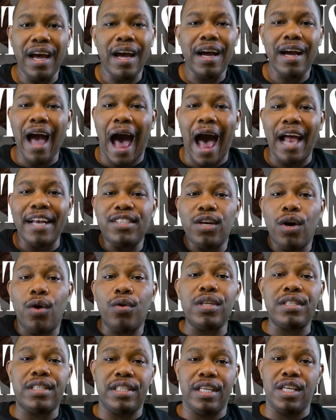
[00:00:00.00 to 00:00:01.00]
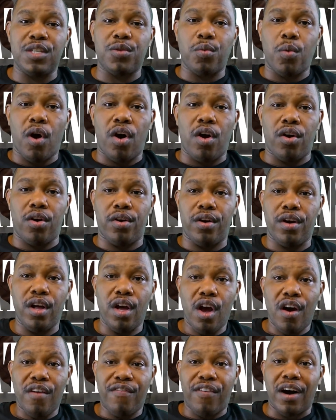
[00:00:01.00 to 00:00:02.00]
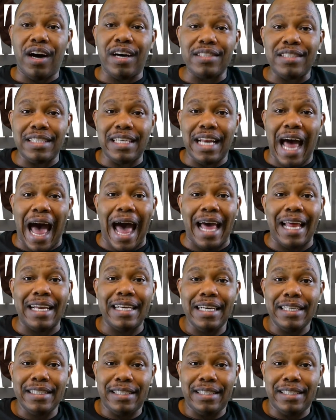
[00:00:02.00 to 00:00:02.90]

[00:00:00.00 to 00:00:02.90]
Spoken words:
God told us in His Word for us not